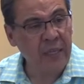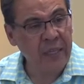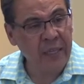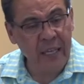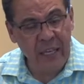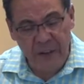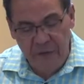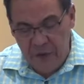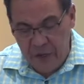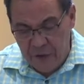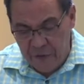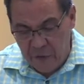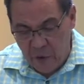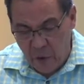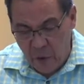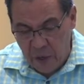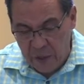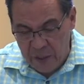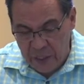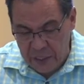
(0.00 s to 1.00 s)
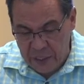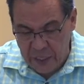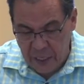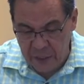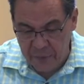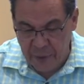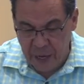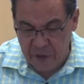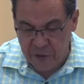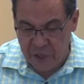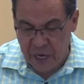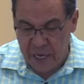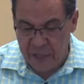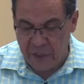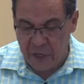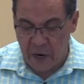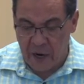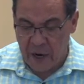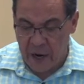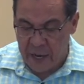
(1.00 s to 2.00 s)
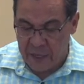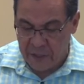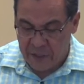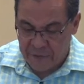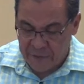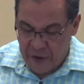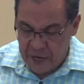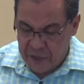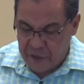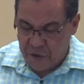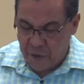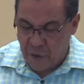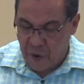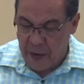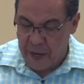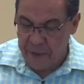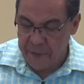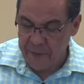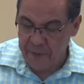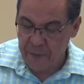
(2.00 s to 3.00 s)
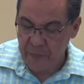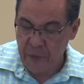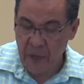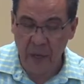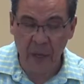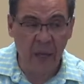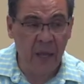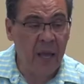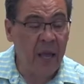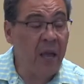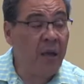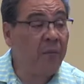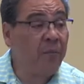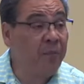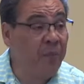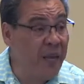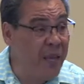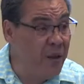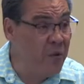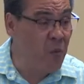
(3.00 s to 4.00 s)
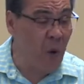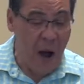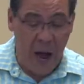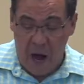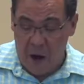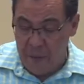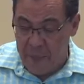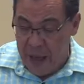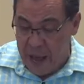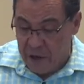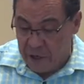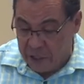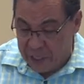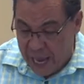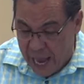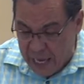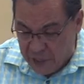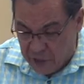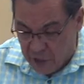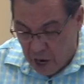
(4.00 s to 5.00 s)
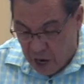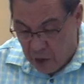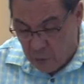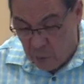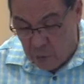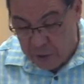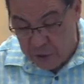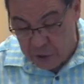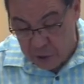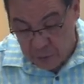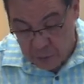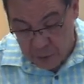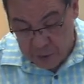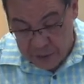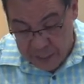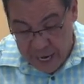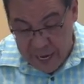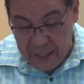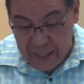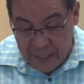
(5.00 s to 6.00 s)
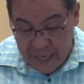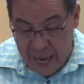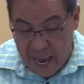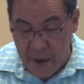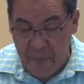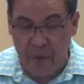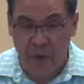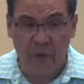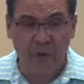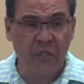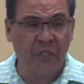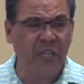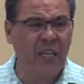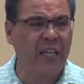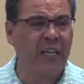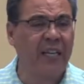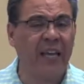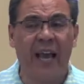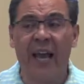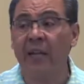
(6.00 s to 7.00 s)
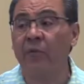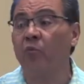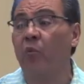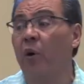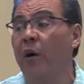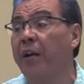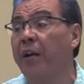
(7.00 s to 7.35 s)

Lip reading: leaving, of course, his son Belshazzar as the viceroy. Meanwhile, Belshazzar was to protect the capital city, and